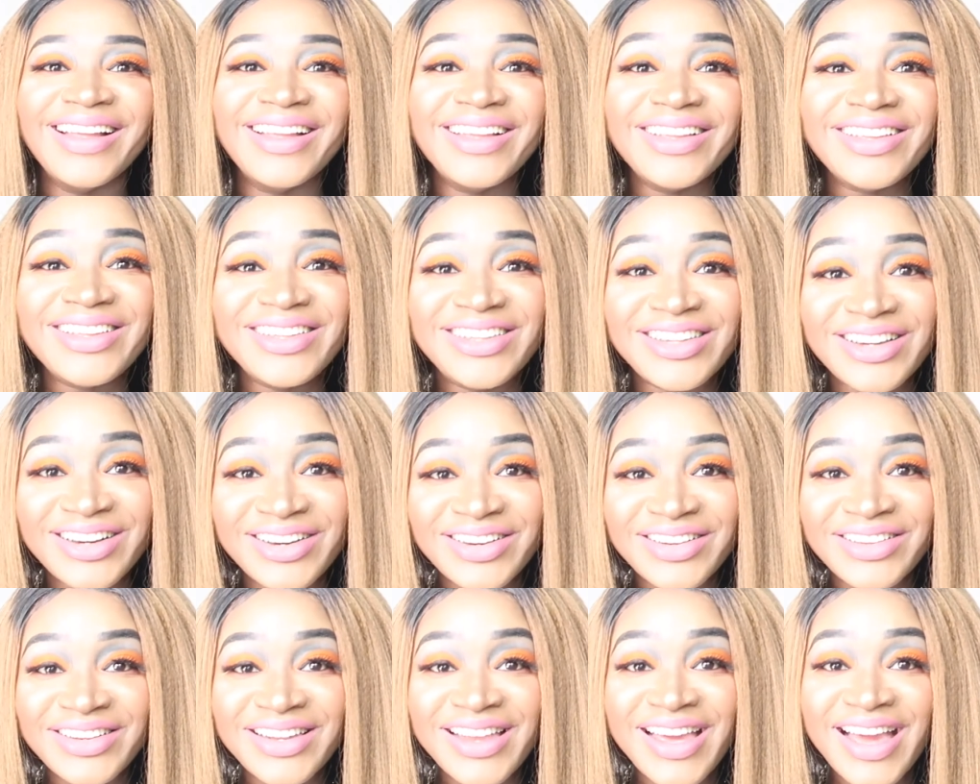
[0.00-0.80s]

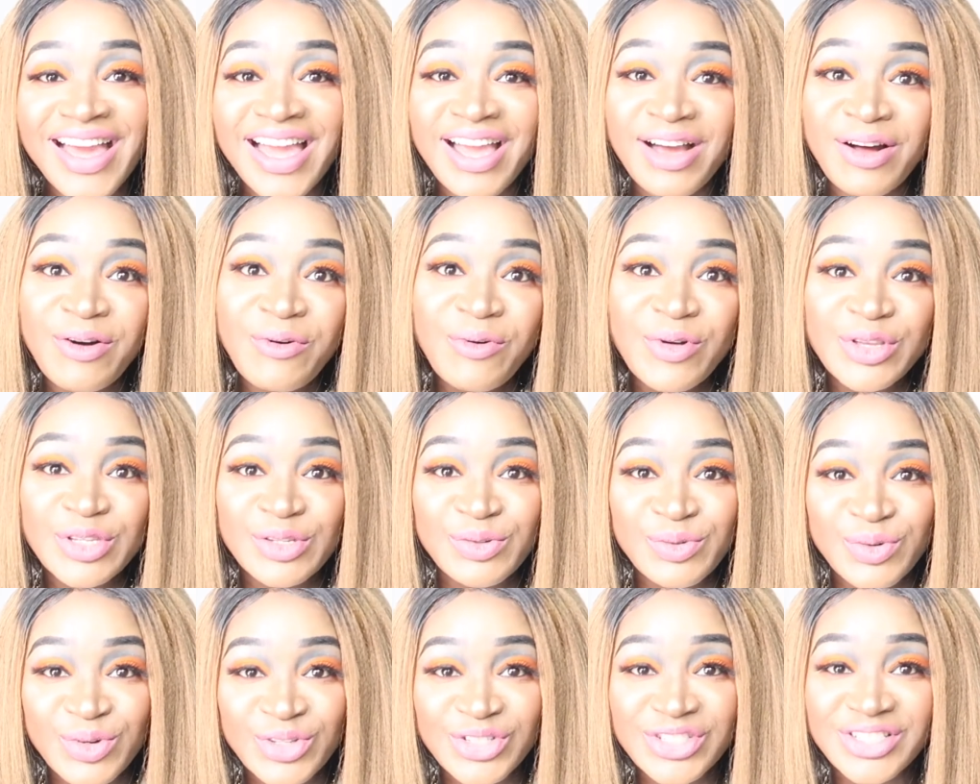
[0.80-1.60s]
Yo, I always
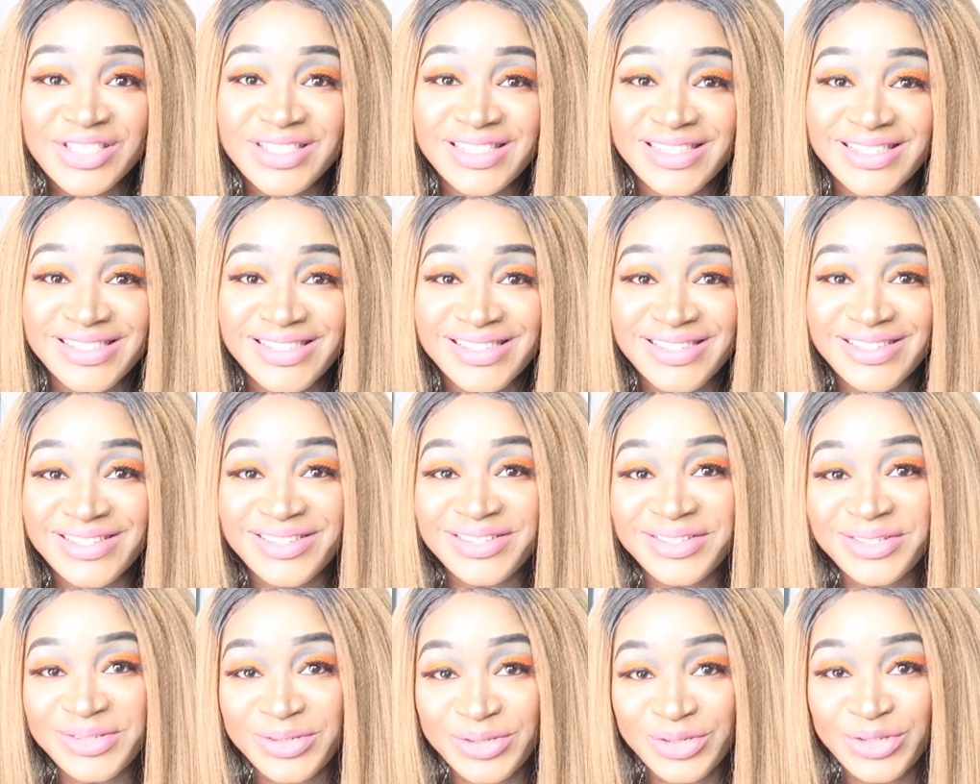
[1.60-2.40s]
watch this
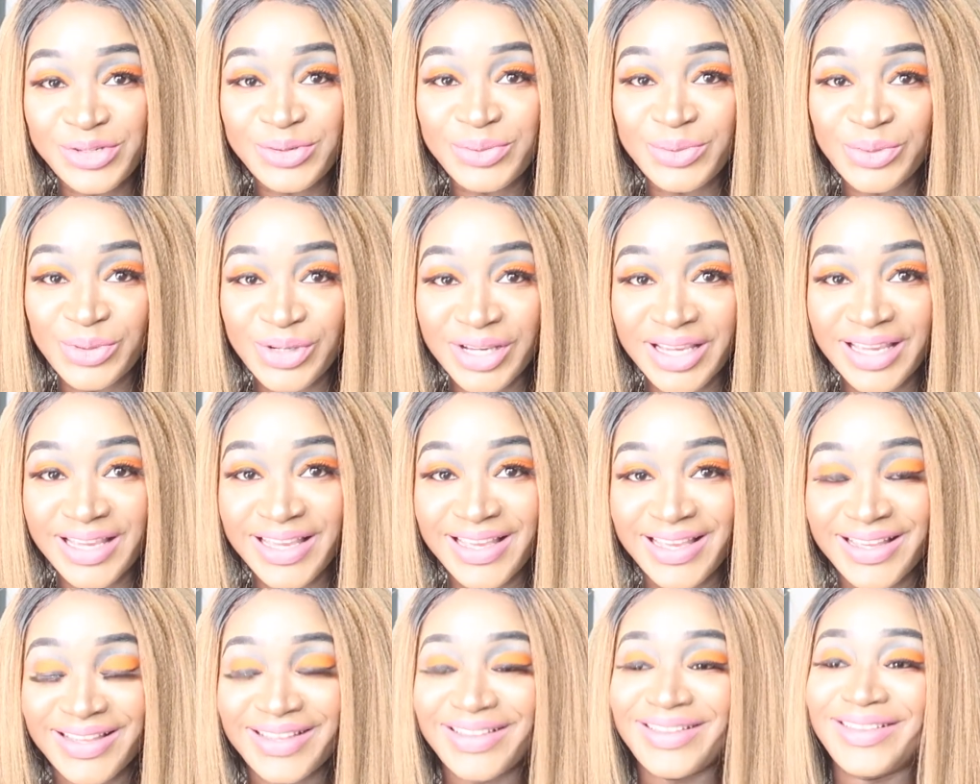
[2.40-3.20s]
on YouTube,
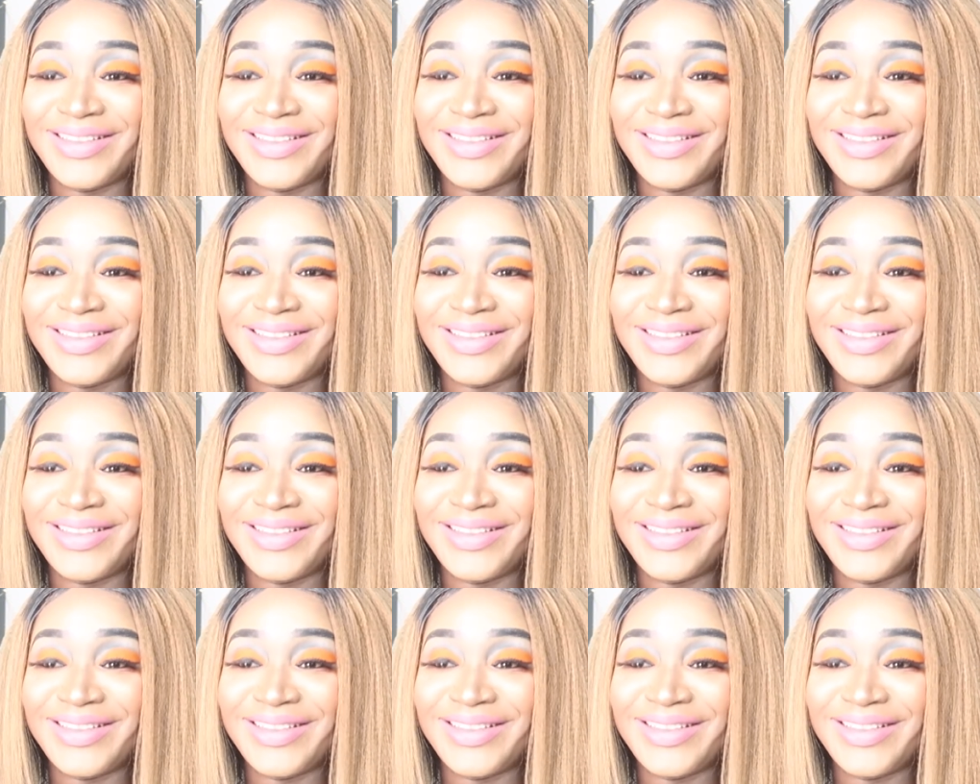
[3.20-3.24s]
okay?